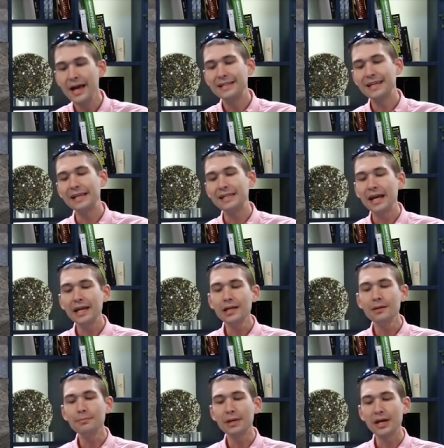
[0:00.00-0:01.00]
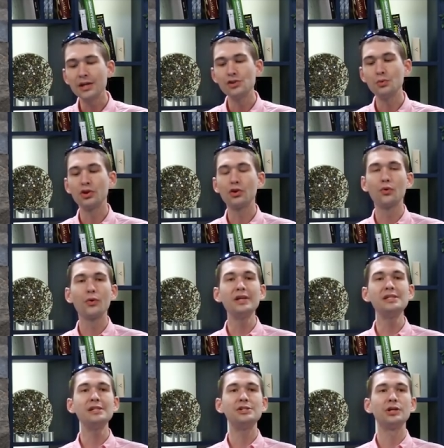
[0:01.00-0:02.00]
titanium case with
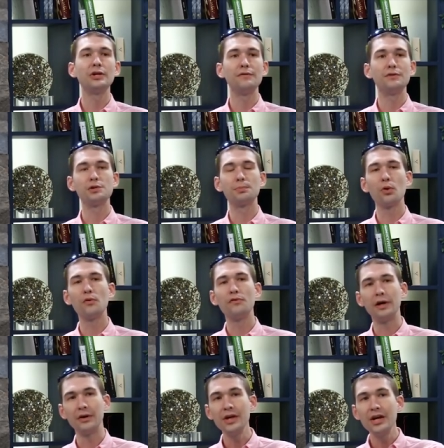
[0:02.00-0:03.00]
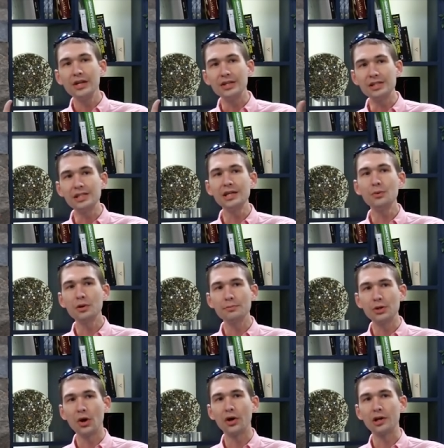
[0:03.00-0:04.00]
crazy jellyfish profile. You see what I'm
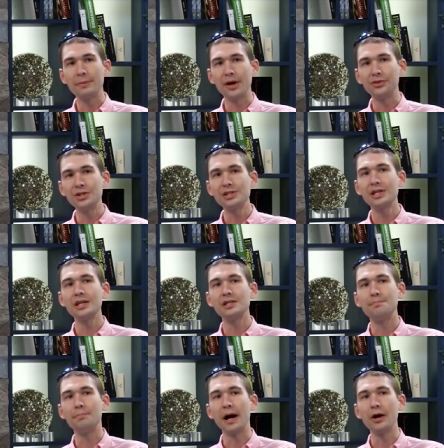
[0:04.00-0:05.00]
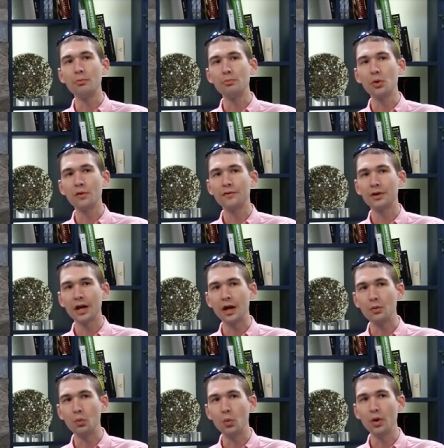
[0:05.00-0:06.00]
talking about. This thing is biomorphic
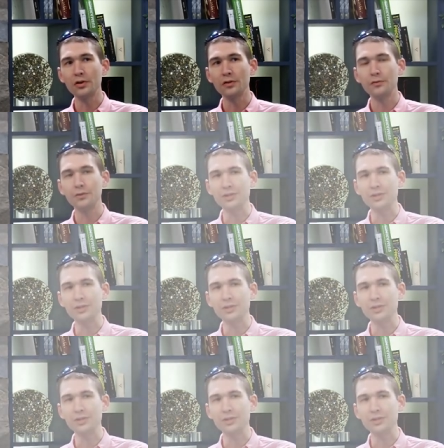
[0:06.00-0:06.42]
and wonderfully